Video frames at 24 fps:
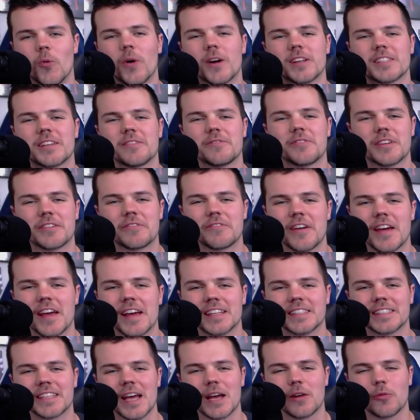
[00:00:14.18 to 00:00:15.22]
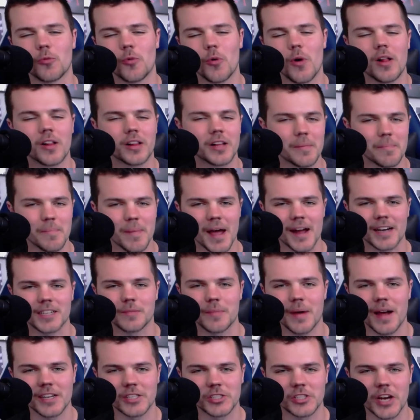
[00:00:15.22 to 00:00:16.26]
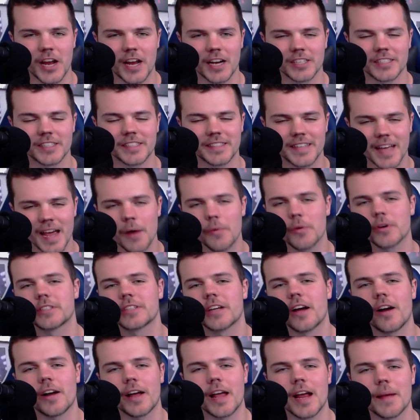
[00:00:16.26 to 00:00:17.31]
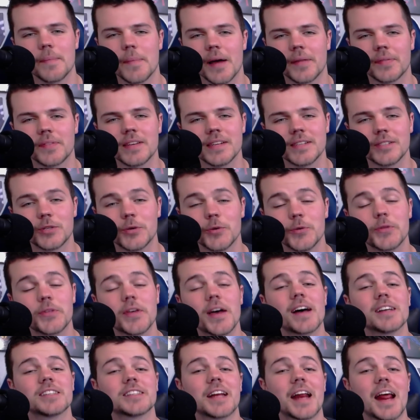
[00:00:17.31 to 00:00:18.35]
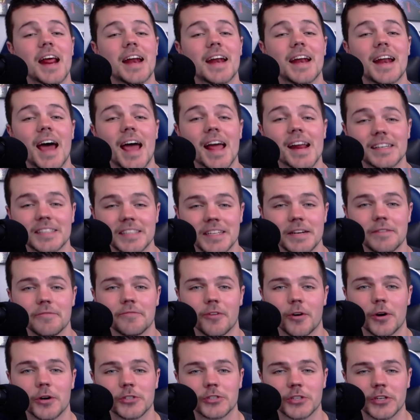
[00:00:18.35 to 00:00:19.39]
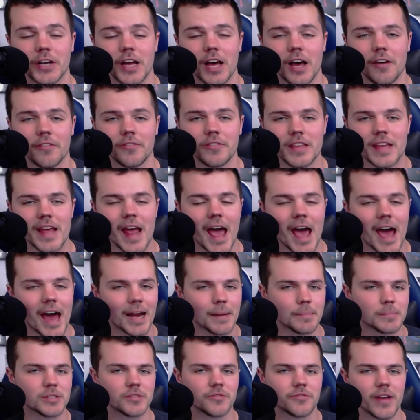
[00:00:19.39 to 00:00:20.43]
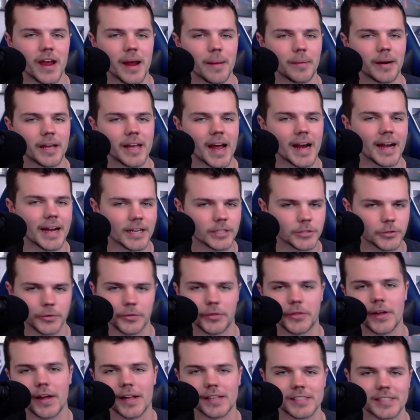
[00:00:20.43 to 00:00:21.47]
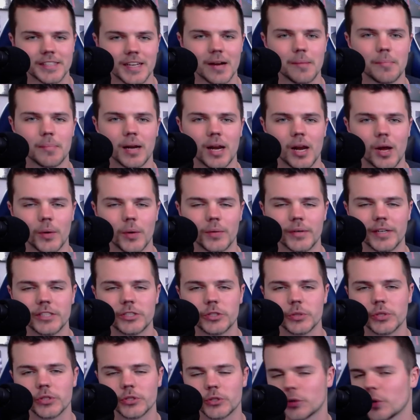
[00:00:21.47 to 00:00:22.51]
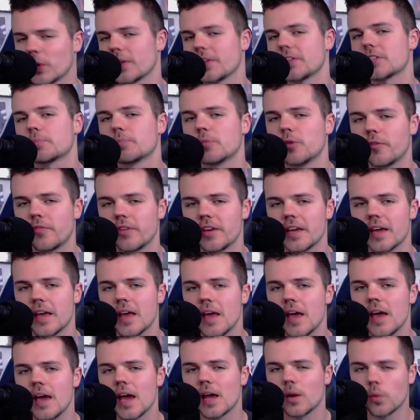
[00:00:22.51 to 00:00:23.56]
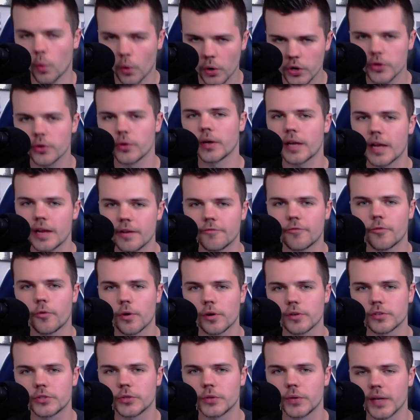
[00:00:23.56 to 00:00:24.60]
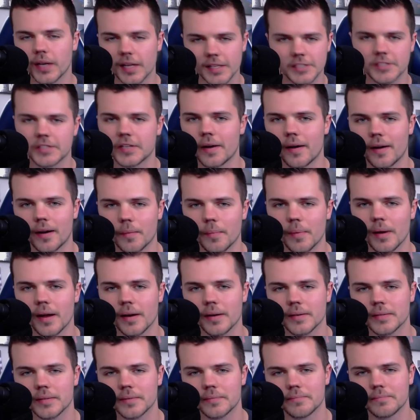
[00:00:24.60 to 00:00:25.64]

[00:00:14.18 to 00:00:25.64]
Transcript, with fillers: What is up, Flick fans, and welcome back to my channel. Today we're talking about the 2019 version of The Addams Family. I need your thoughts down below. Did you enjoy this movie, and were you looking forward to it? Let's talk about it.